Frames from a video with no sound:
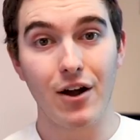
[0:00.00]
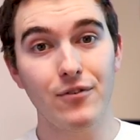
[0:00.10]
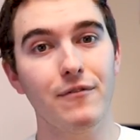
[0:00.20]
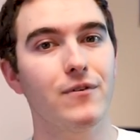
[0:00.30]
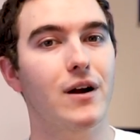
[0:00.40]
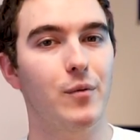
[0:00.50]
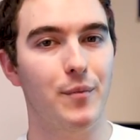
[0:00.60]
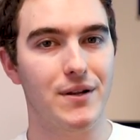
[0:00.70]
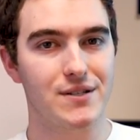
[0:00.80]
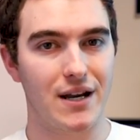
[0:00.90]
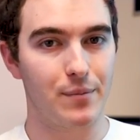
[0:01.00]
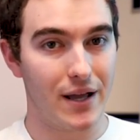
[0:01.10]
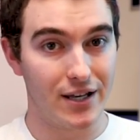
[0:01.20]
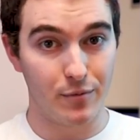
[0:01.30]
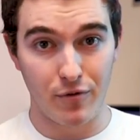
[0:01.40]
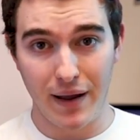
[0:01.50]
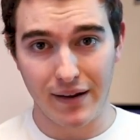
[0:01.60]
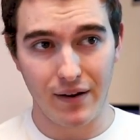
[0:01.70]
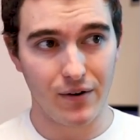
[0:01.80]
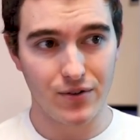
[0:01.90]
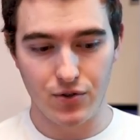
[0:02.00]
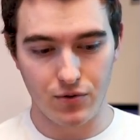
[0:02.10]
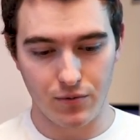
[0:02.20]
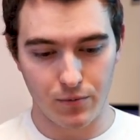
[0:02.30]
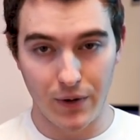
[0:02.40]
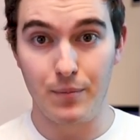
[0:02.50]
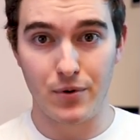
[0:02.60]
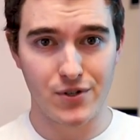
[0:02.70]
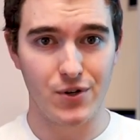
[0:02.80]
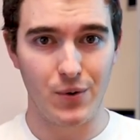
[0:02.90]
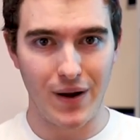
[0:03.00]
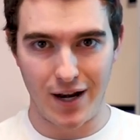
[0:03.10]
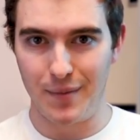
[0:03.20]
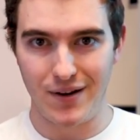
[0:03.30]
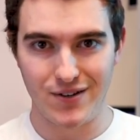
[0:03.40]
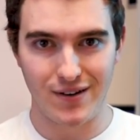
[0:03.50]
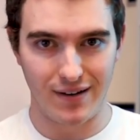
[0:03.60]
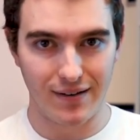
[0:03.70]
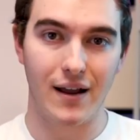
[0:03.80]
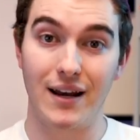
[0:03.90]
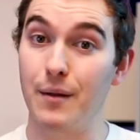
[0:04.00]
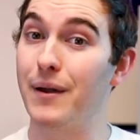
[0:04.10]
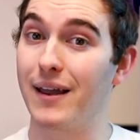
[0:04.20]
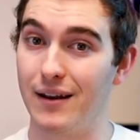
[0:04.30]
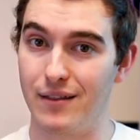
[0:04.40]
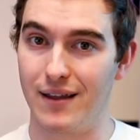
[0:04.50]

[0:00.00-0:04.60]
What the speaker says: Now, I've known for a couple of months that I plan to move back here to re-pursue animation and kind of get back into